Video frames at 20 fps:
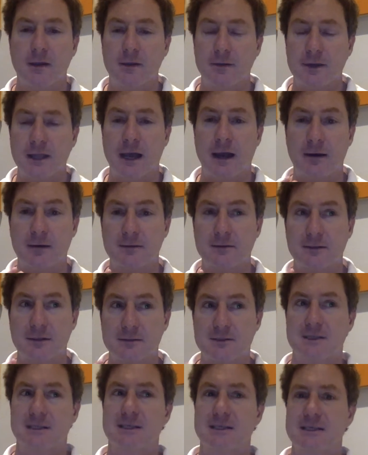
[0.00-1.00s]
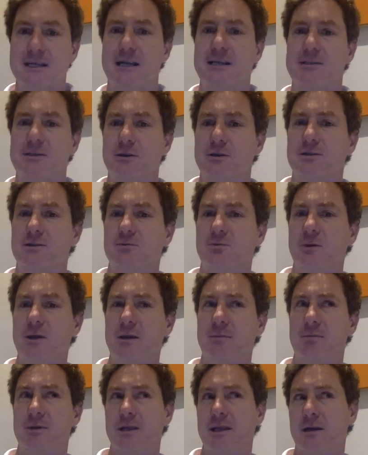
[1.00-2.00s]
Now, I was going to say it's not
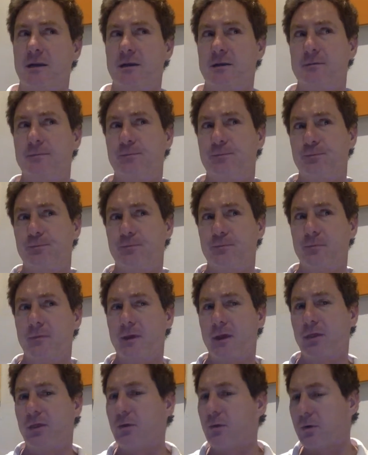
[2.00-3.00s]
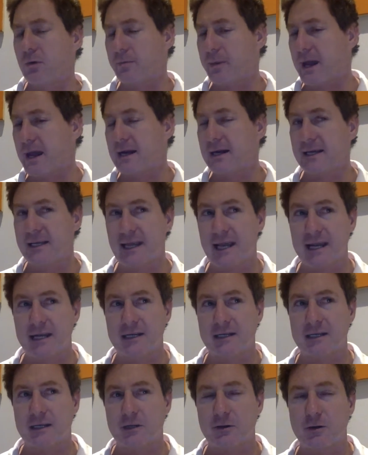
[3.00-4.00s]
sweet, but then I thought about it again,
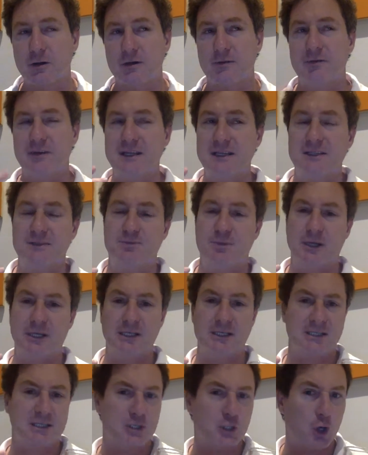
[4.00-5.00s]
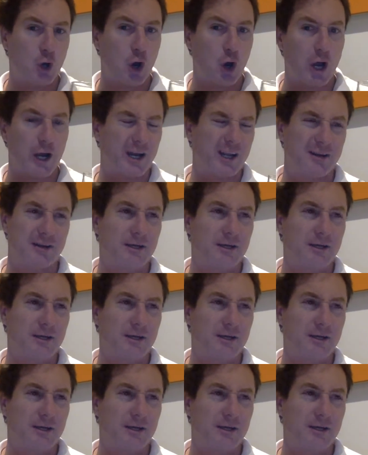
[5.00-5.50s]
and it kind of is, but it's not.